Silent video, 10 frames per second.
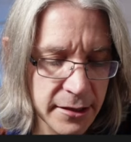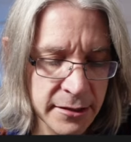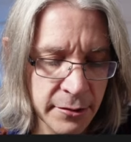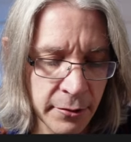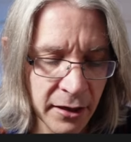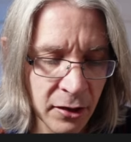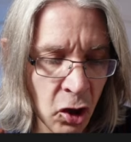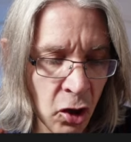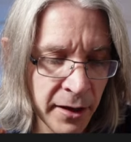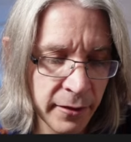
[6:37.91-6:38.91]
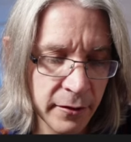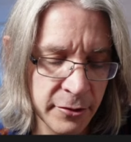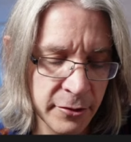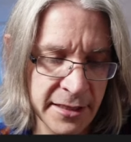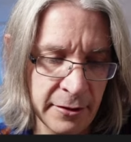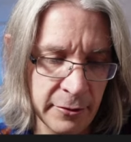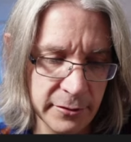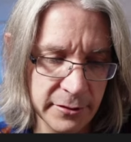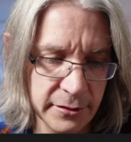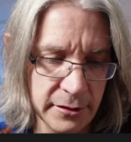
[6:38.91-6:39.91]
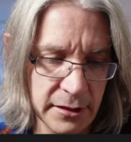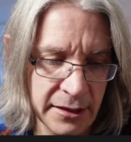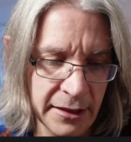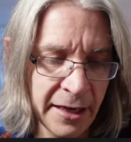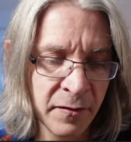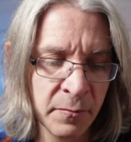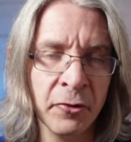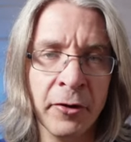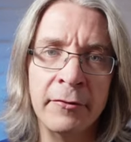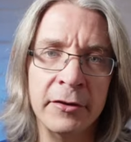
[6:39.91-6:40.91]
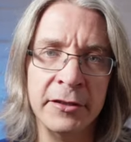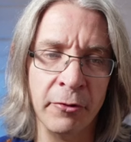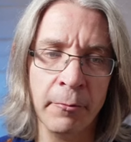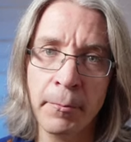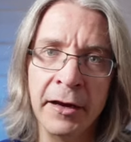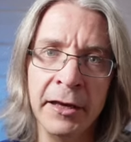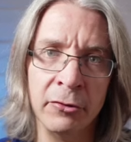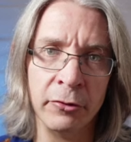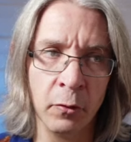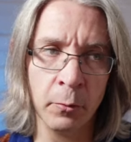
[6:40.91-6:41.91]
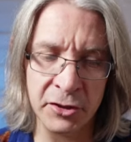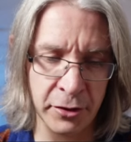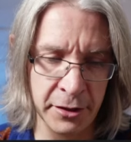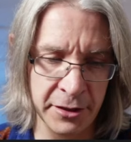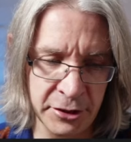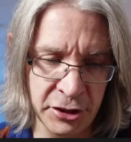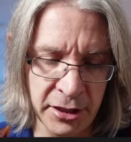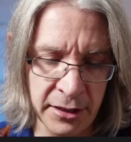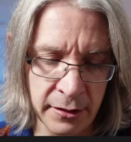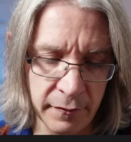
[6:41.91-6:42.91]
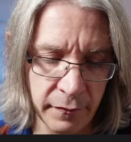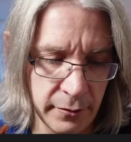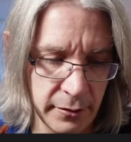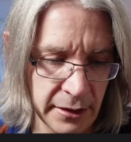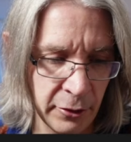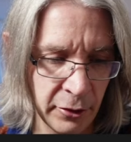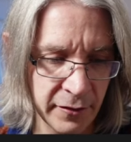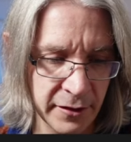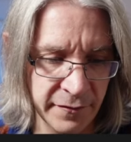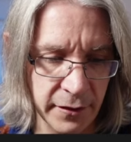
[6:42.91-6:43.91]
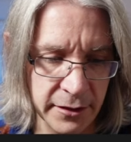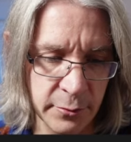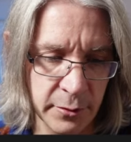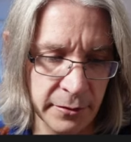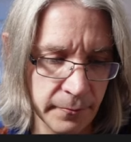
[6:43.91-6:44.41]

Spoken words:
So I'm going to comment those out and leave them around as a reminder of what we're trying to achieve, and look at this first one.